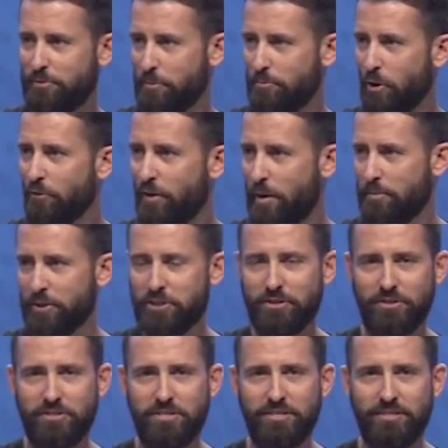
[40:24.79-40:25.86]
the profile
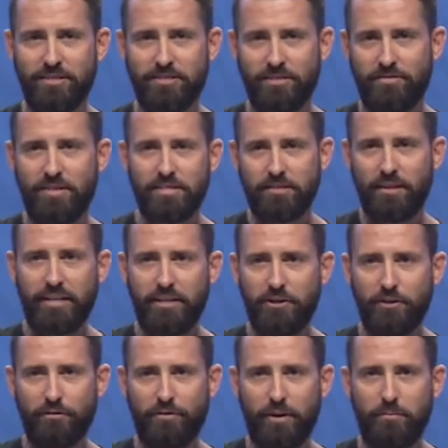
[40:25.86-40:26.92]
picture, she says, If this lady
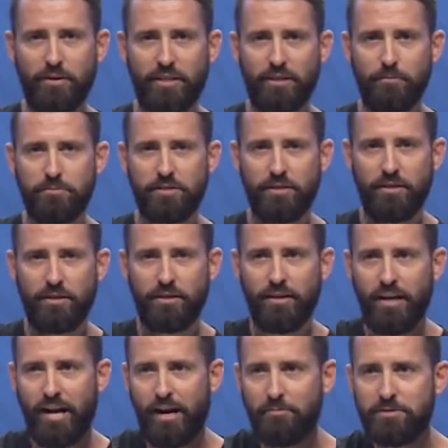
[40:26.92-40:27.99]
and her family comes in,
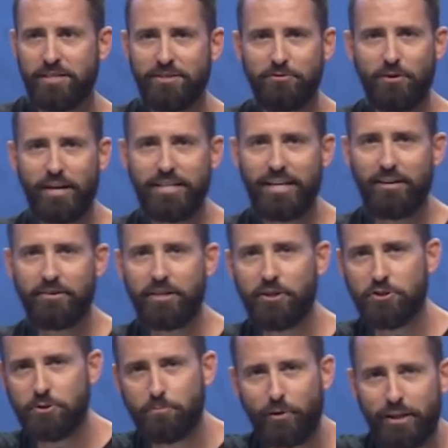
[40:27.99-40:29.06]
I'm sitting right down
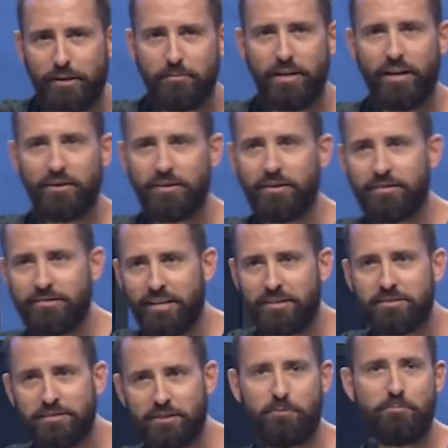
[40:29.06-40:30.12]
here. Just bring him down and,
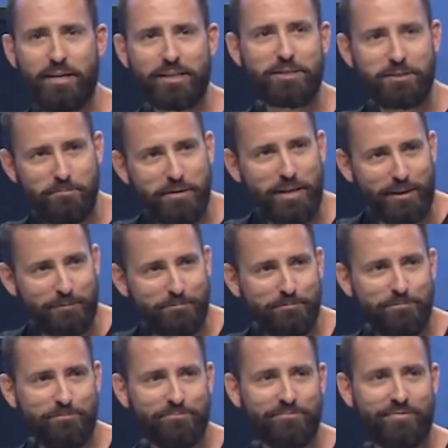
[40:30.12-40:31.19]
and sit him next to me.
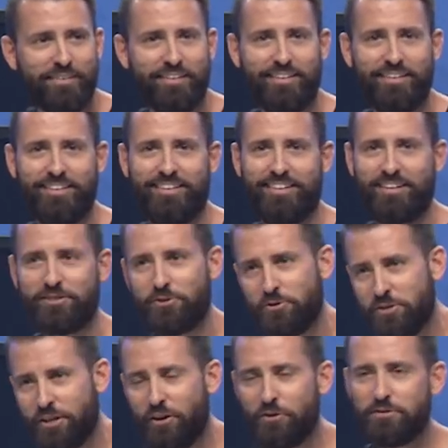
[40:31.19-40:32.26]
And so
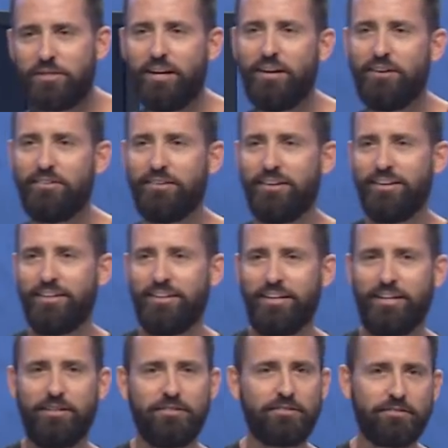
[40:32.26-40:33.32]
she goes down,
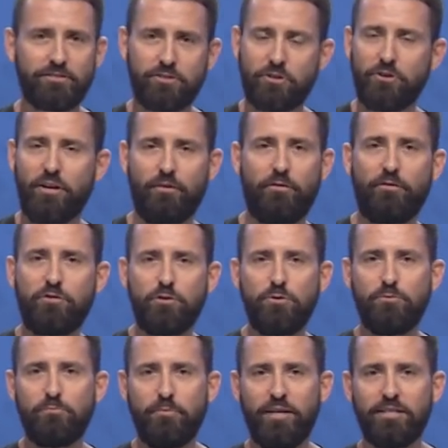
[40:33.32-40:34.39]
and sure enough, a
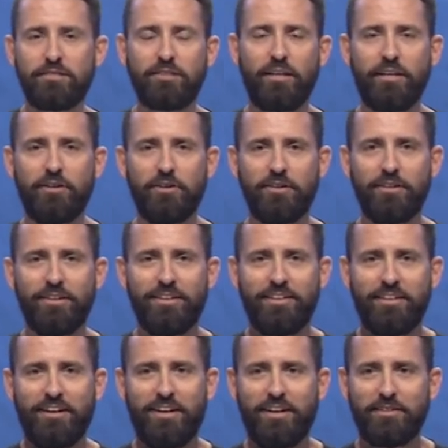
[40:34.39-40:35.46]
few minutes later,
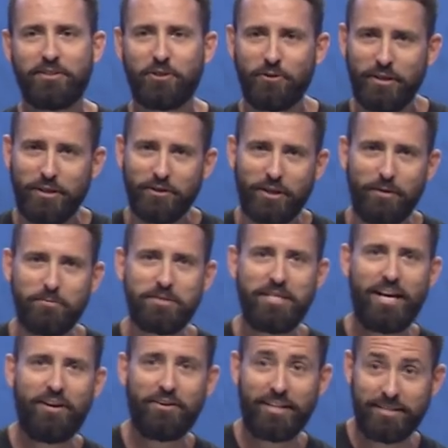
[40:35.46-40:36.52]
uh, the greeter comes
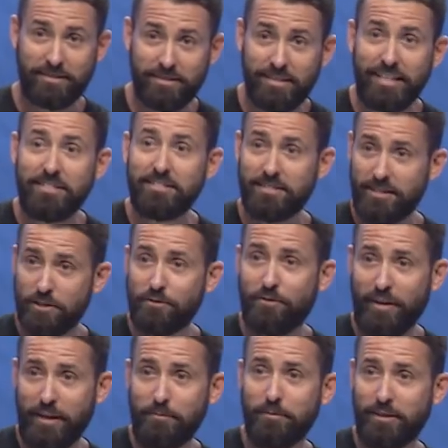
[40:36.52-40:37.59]
down and seats this
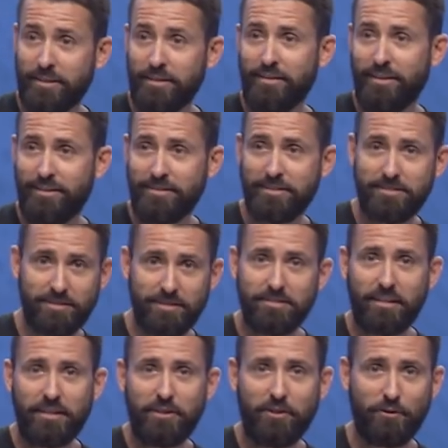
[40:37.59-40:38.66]
family and this, this
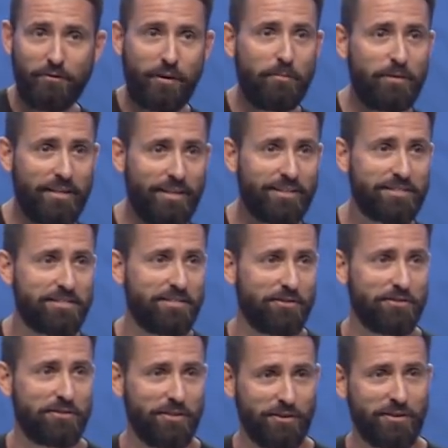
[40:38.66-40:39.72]
lady and her family next to,
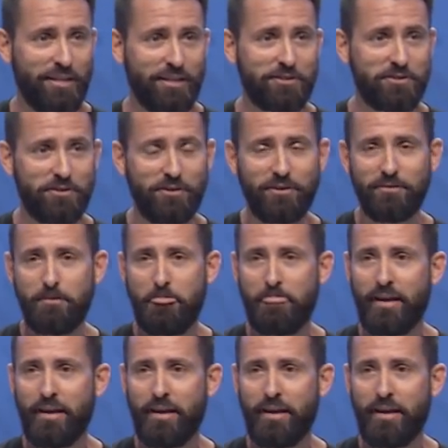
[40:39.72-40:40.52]
to, next to her.